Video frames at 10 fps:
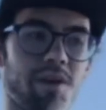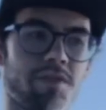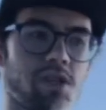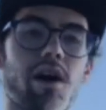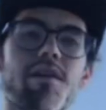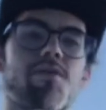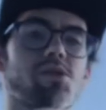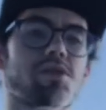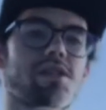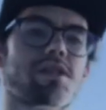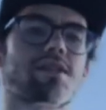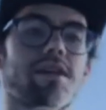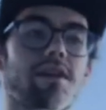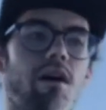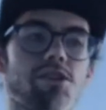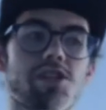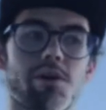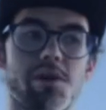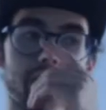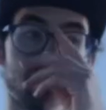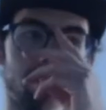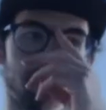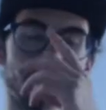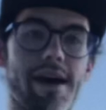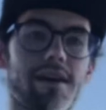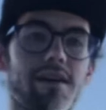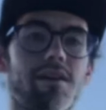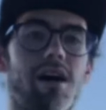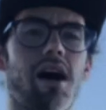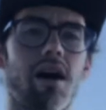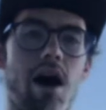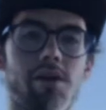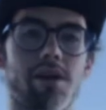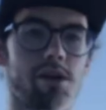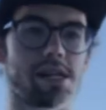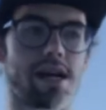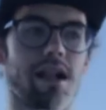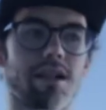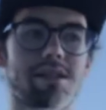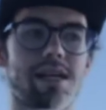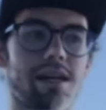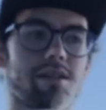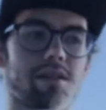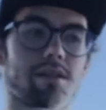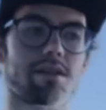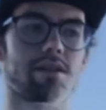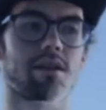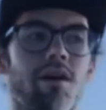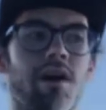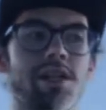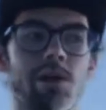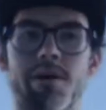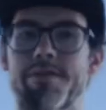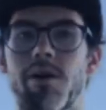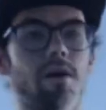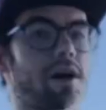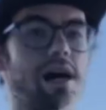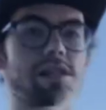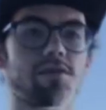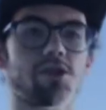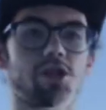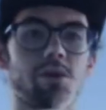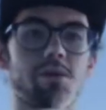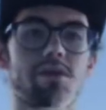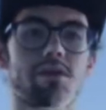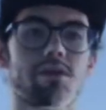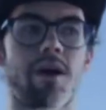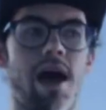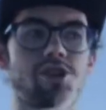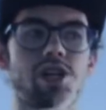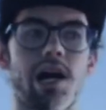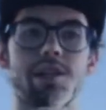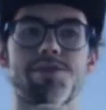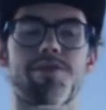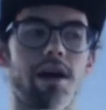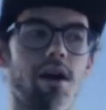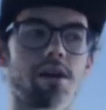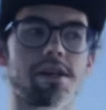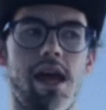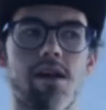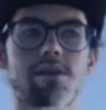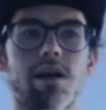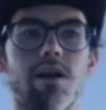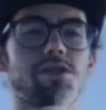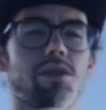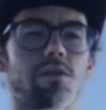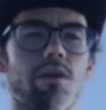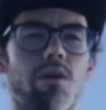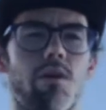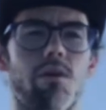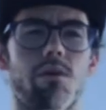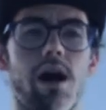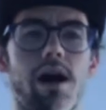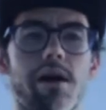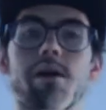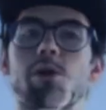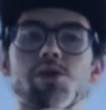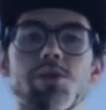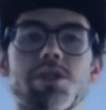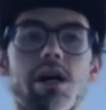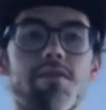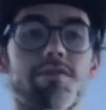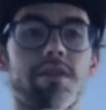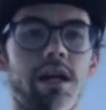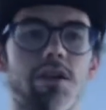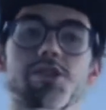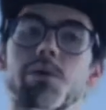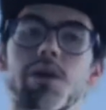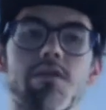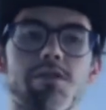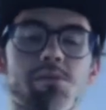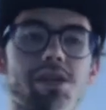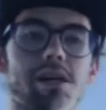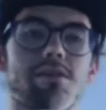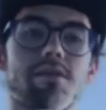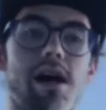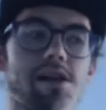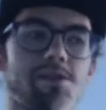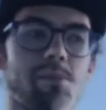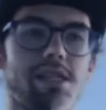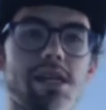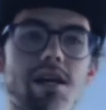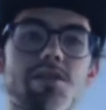photographer's assistant, also a digital tech out here in Dallas, Texas. I do it for all kinds of shoots, headshots, fine art, dance. I also do commercial stuff, and I also work on film sets as a BTS